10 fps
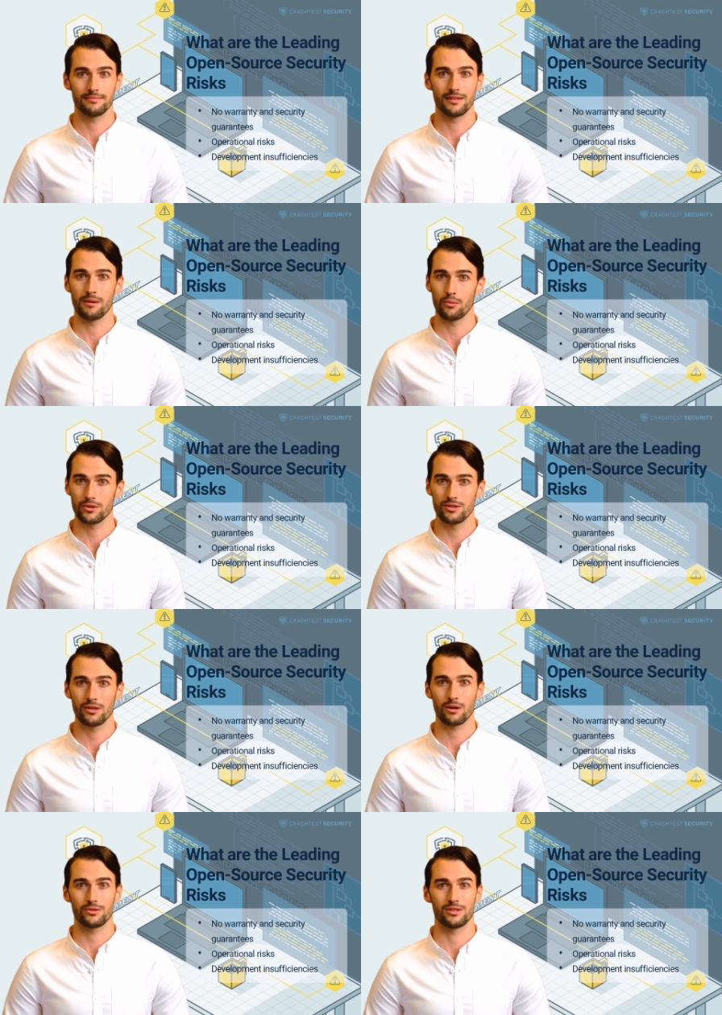And once a
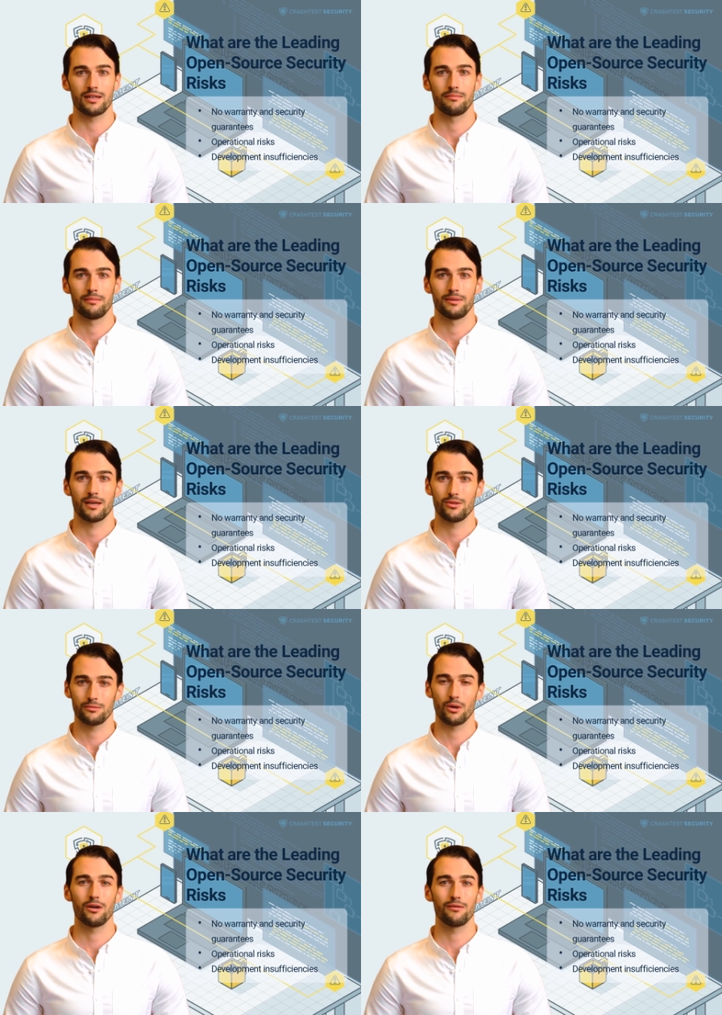code snippet becomes
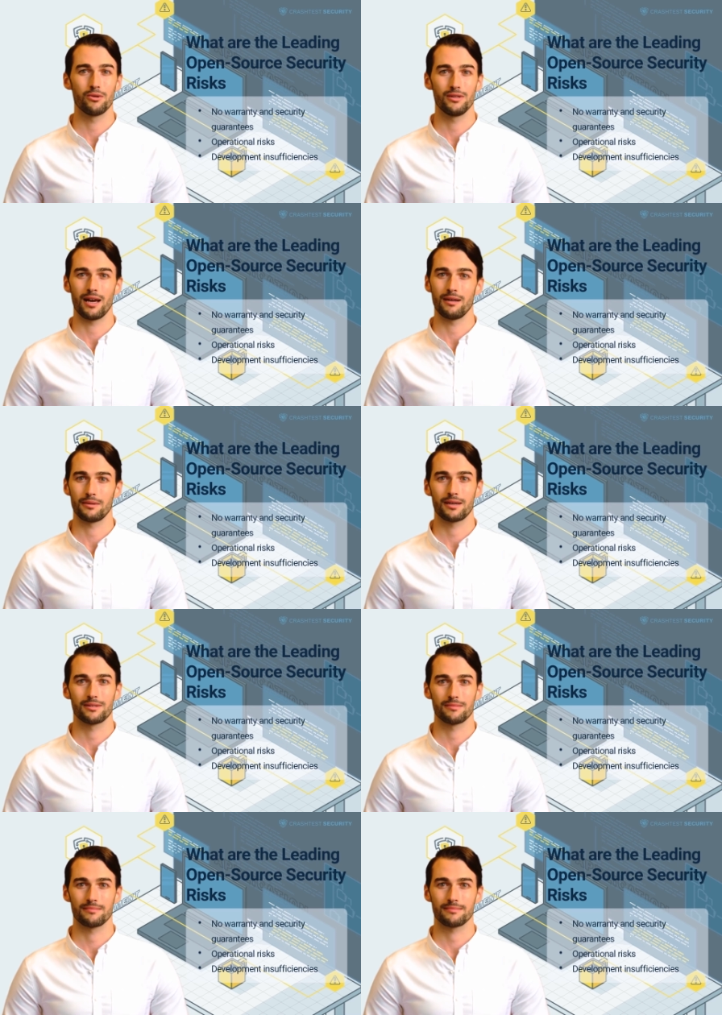part of your database,